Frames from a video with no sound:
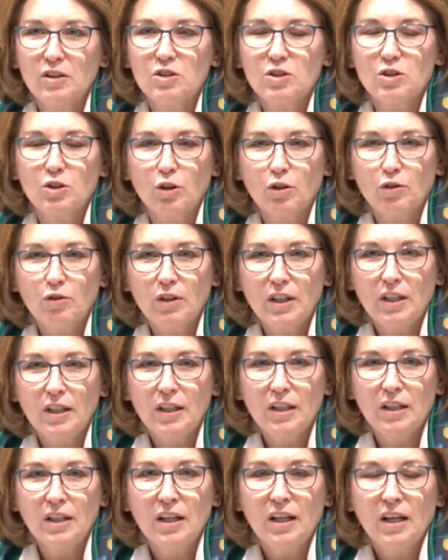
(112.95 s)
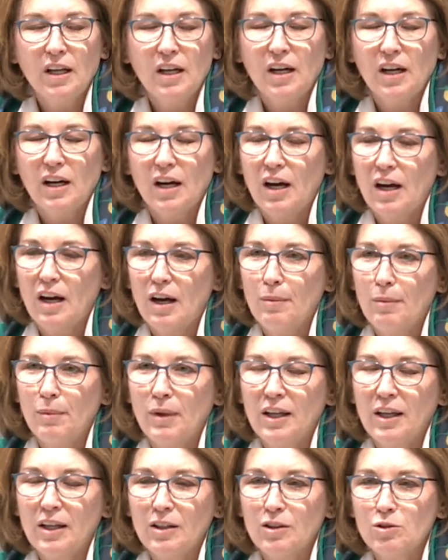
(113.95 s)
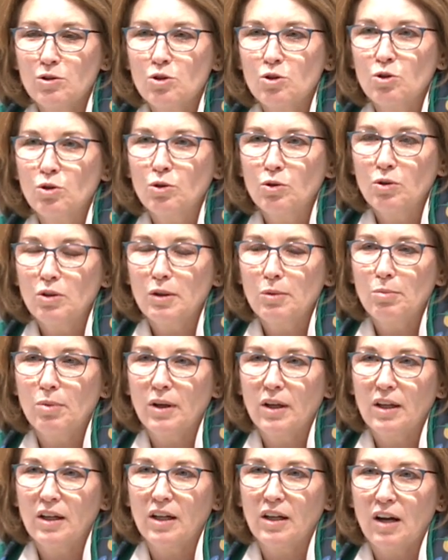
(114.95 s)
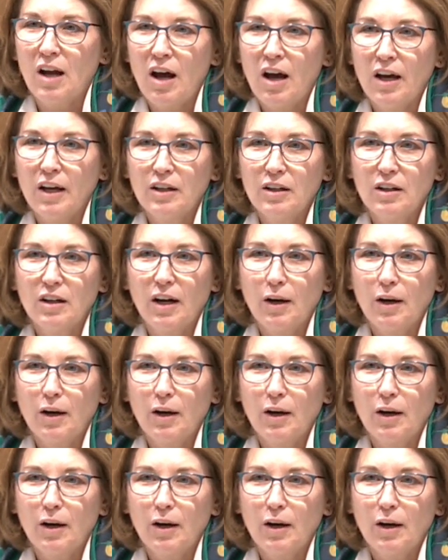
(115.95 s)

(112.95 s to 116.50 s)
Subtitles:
serving, it has truly been an honor.